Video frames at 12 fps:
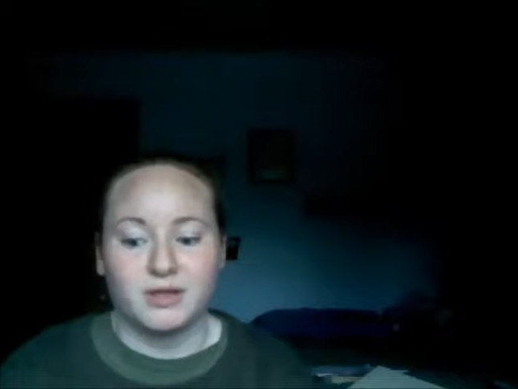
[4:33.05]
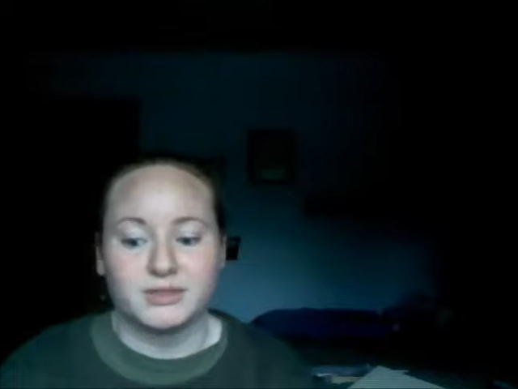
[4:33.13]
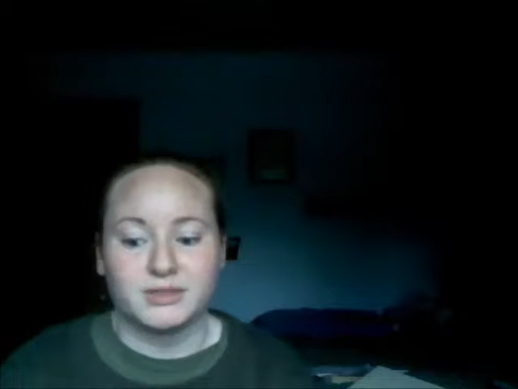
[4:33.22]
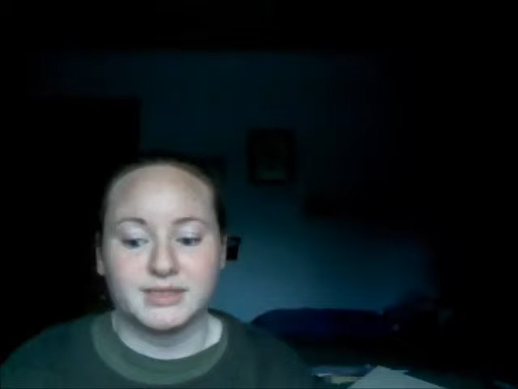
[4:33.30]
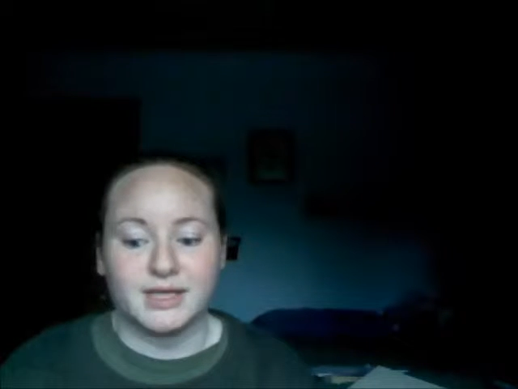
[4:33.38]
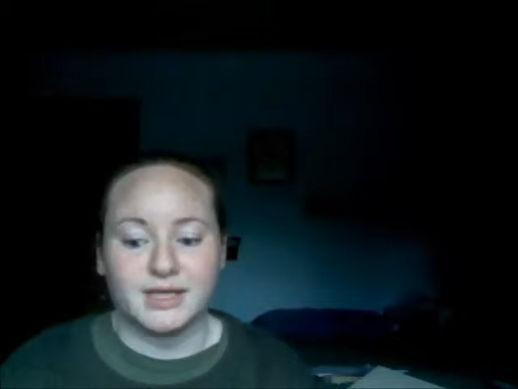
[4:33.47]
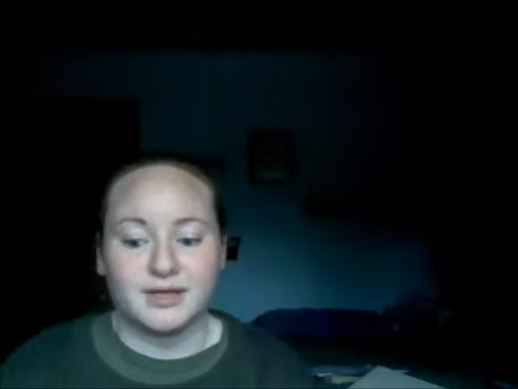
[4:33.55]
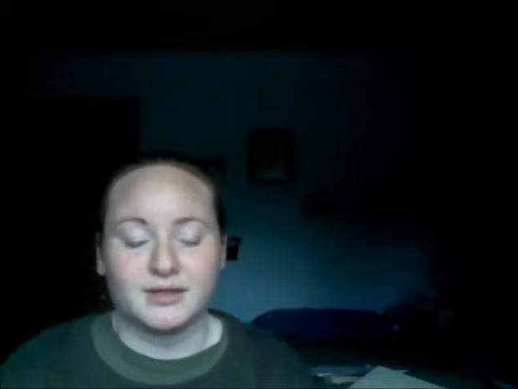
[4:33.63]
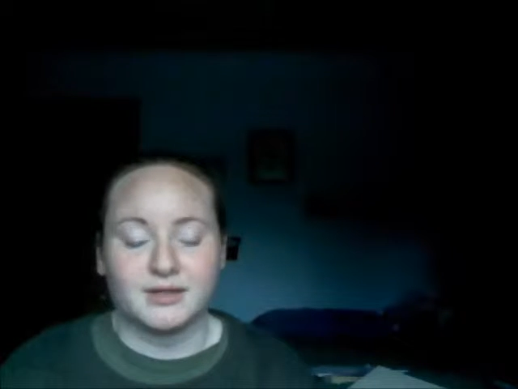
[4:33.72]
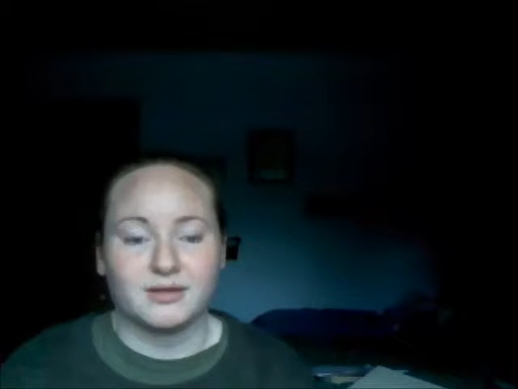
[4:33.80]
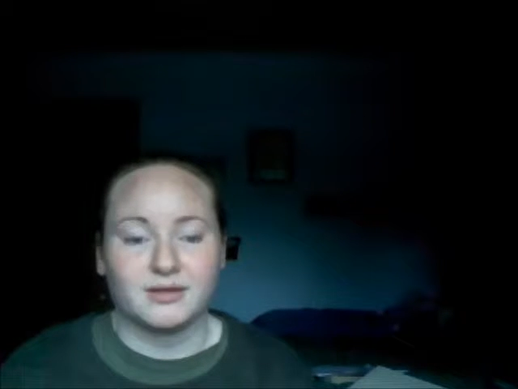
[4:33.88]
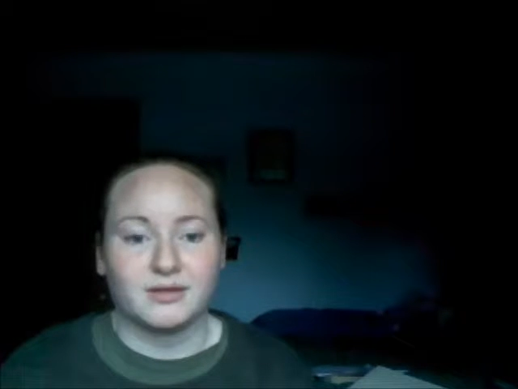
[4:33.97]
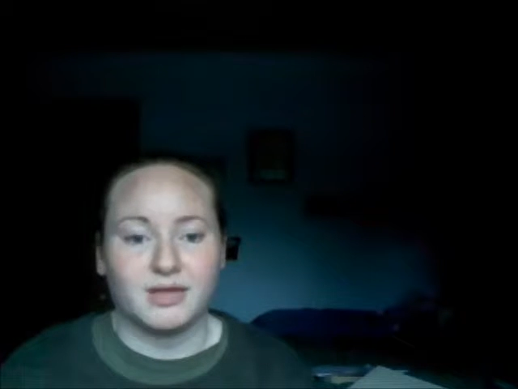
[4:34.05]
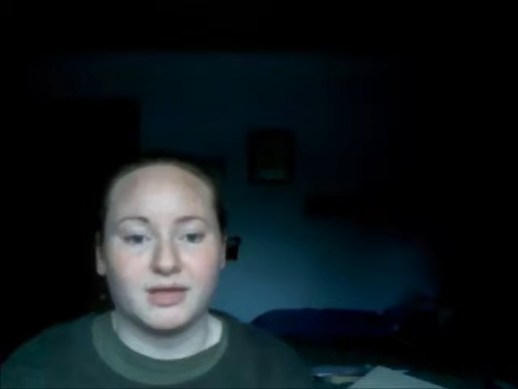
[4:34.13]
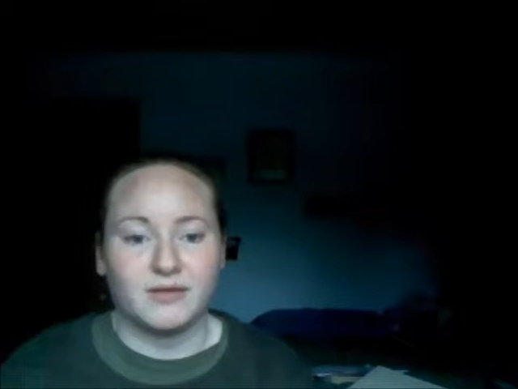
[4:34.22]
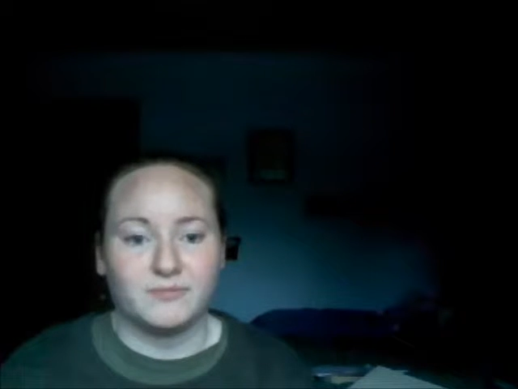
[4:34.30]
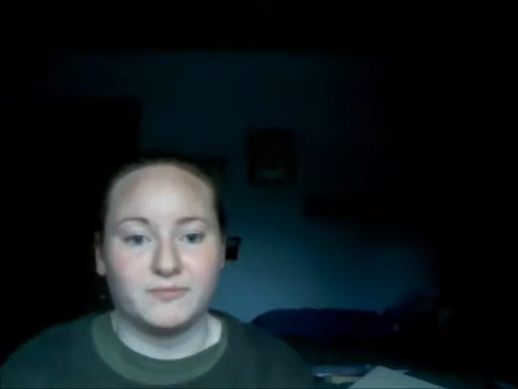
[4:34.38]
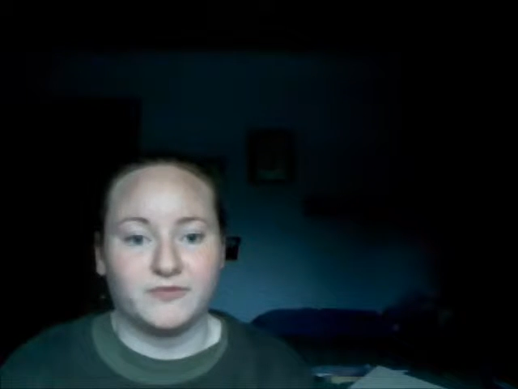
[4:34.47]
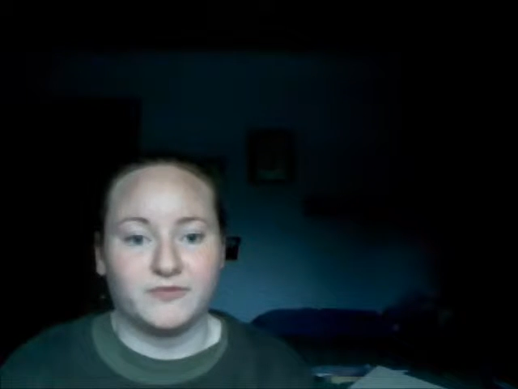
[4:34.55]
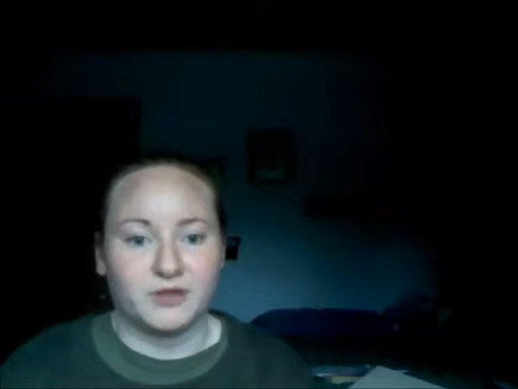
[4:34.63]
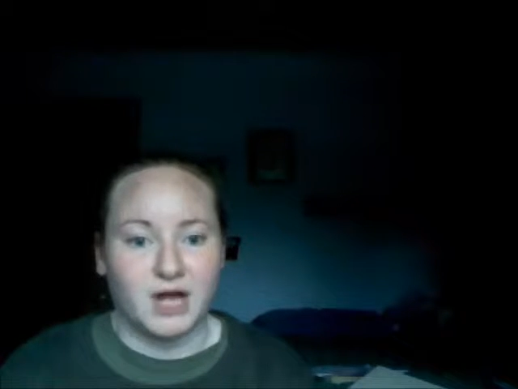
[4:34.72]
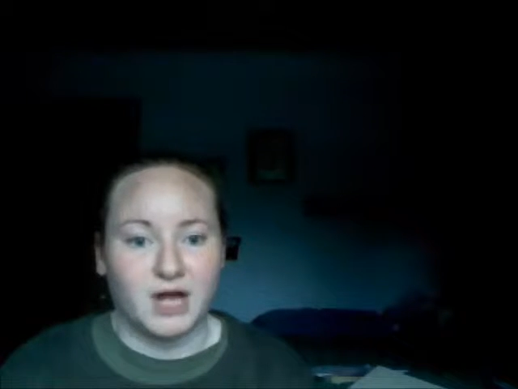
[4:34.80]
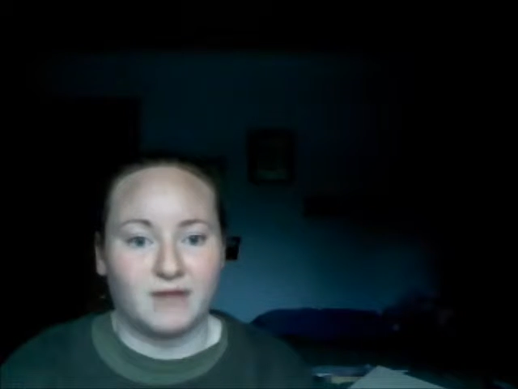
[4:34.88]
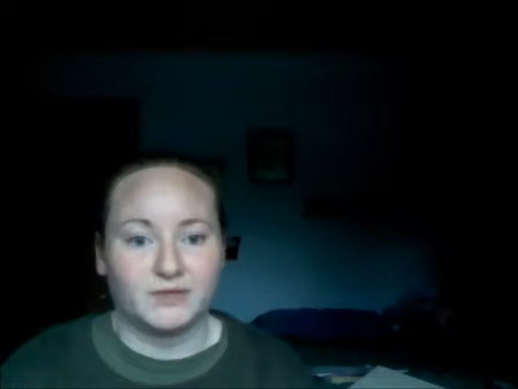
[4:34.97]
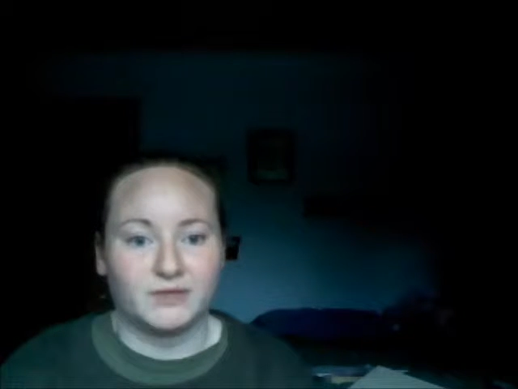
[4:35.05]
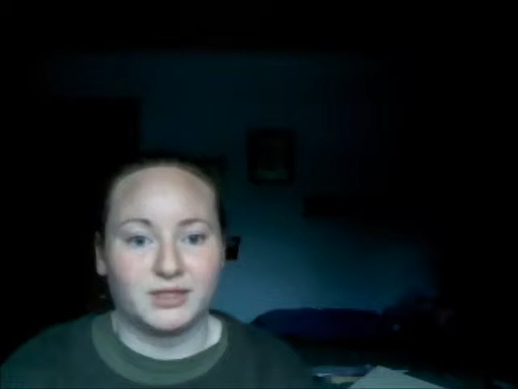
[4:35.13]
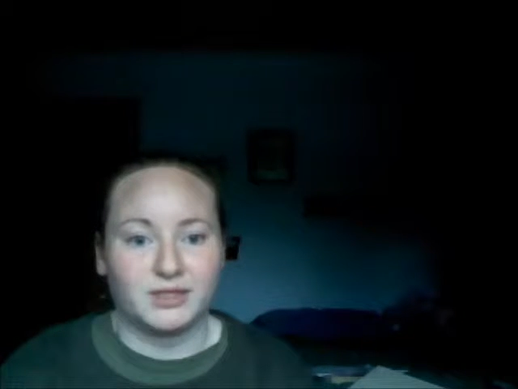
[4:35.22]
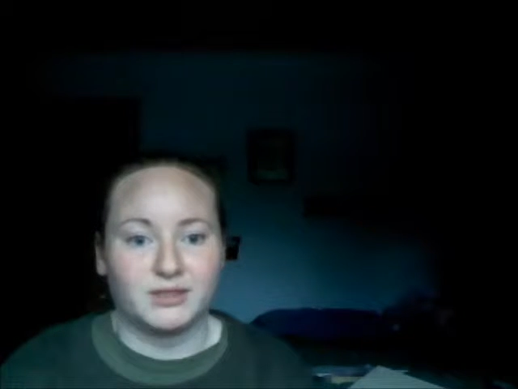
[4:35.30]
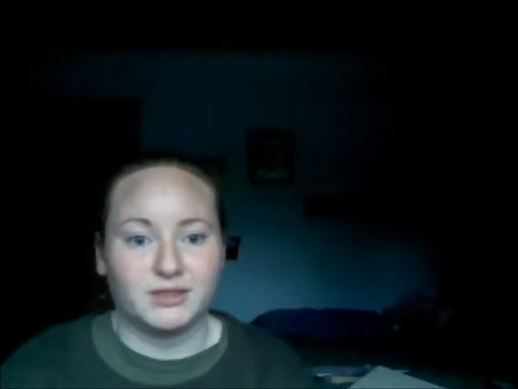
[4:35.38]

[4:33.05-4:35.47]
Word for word: saying they feel confident